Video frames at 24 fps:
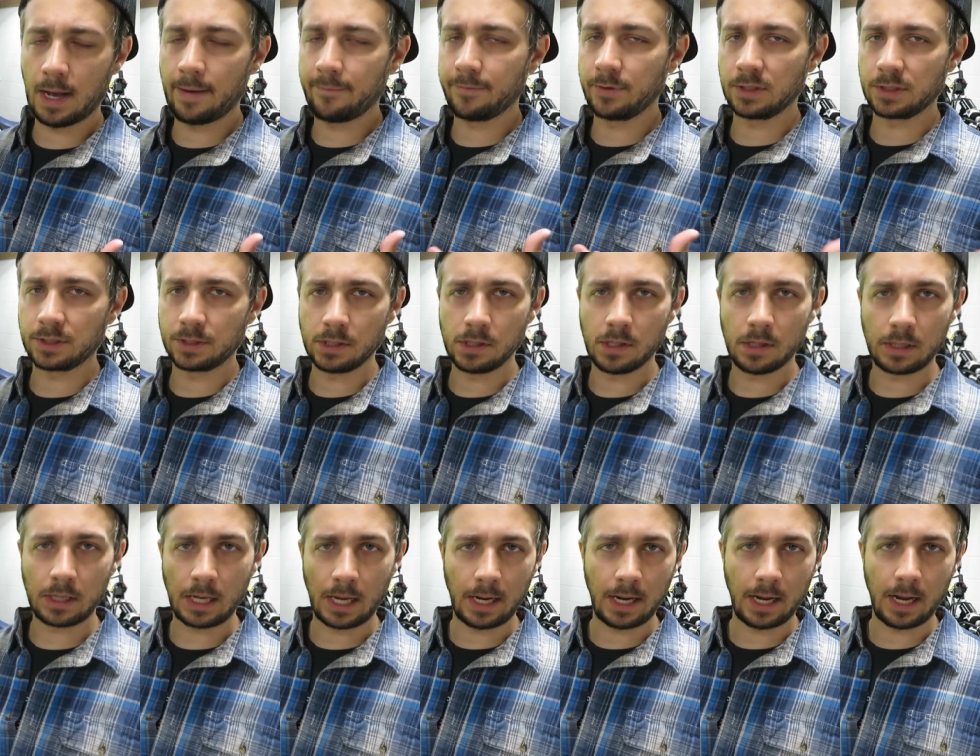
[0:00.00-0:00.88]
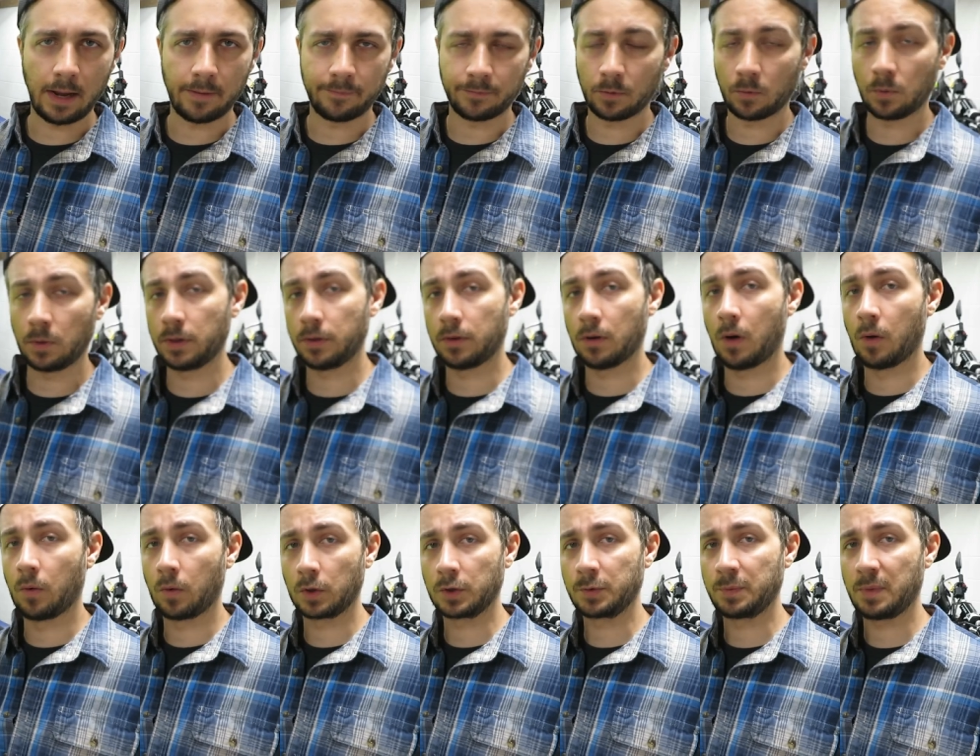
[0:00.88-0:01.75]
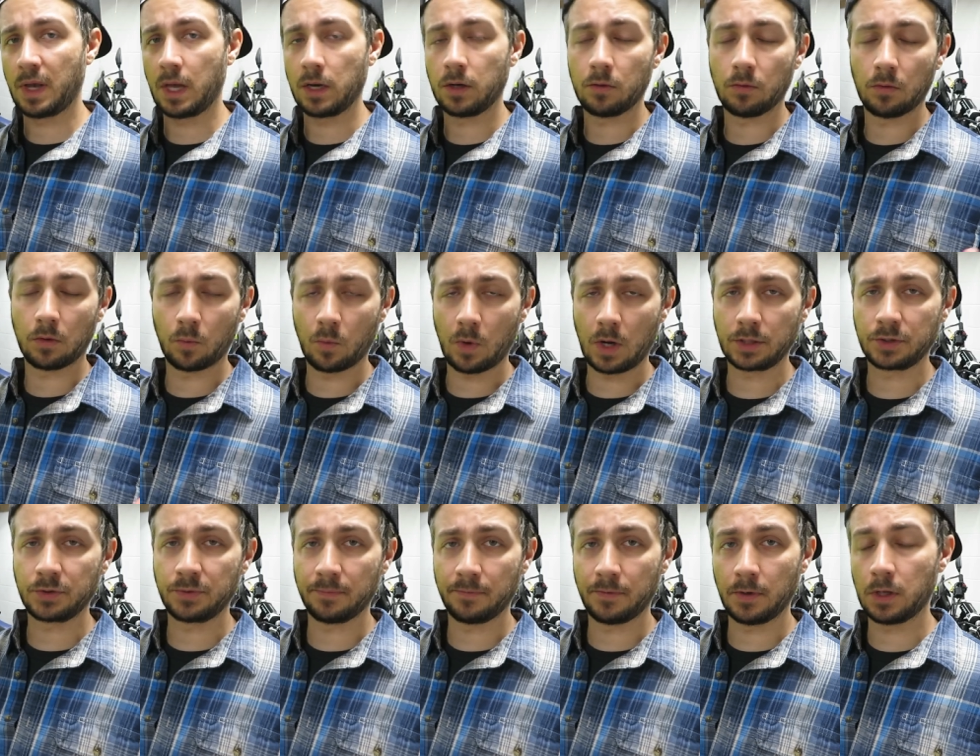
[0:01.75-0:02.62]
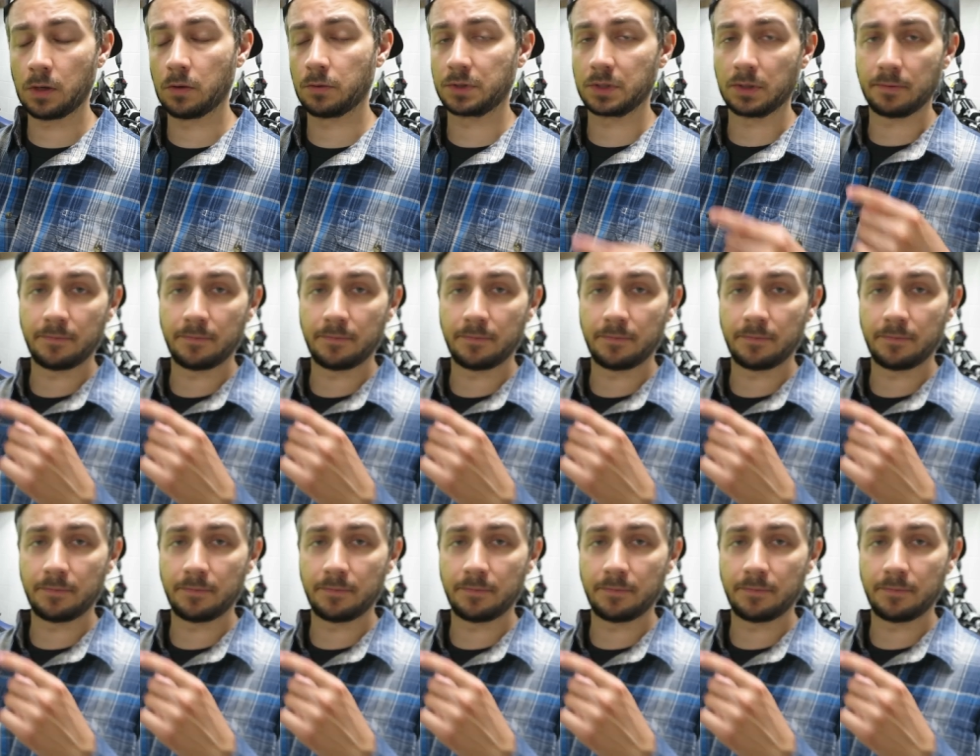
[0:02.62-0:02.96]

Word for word: Obviously, you kind of have to read the owner's manual or watch some videos,